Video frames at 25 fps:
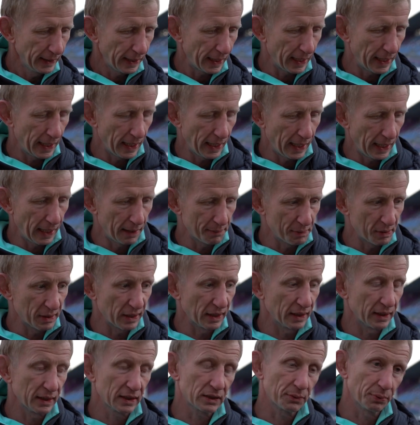
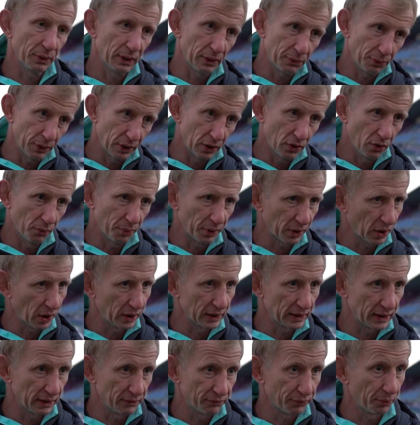And then this week we had a number of
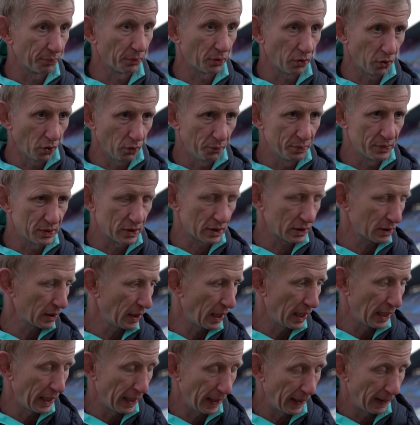guys in from clubs
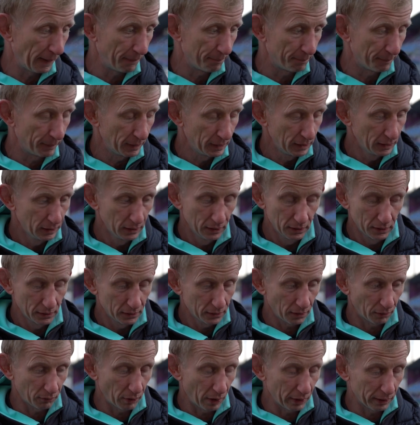
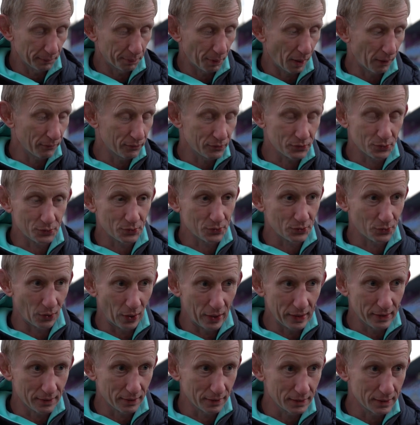around the province, which was
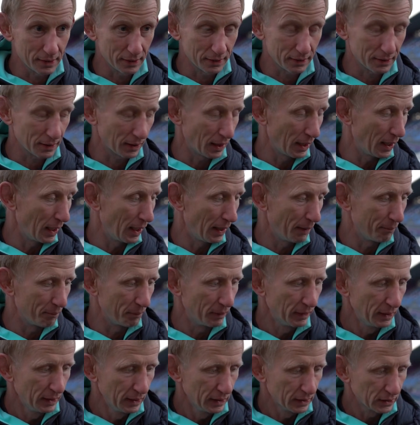great, isn't
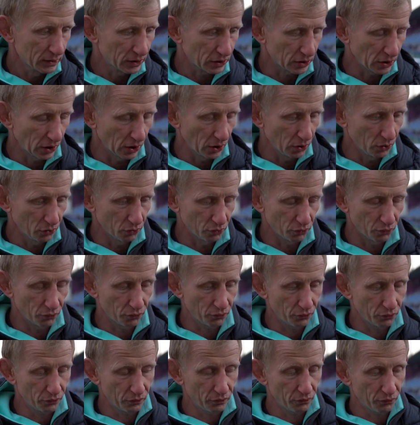it? So
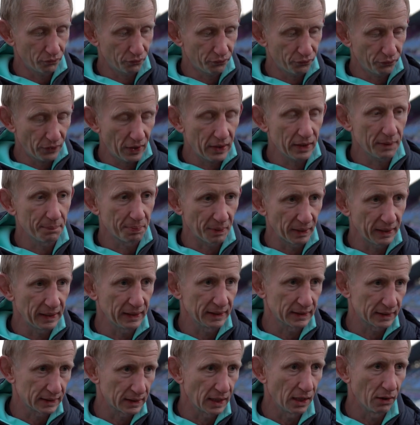very
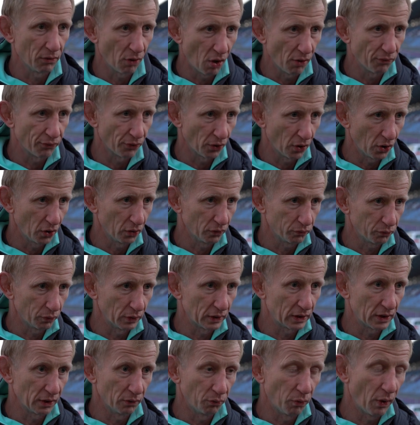pleased now overall
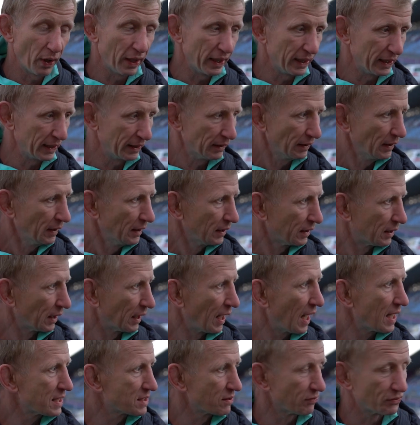with the way
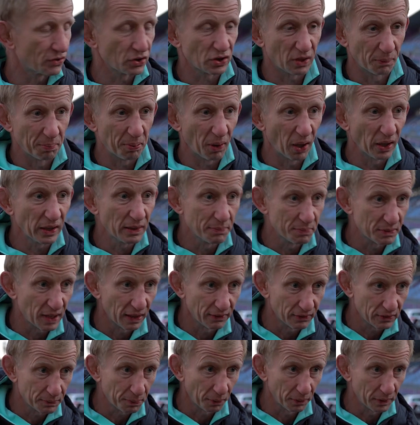the lads have just applied
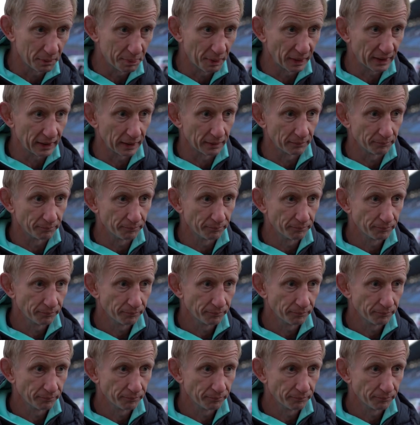themselves is probably the big thing.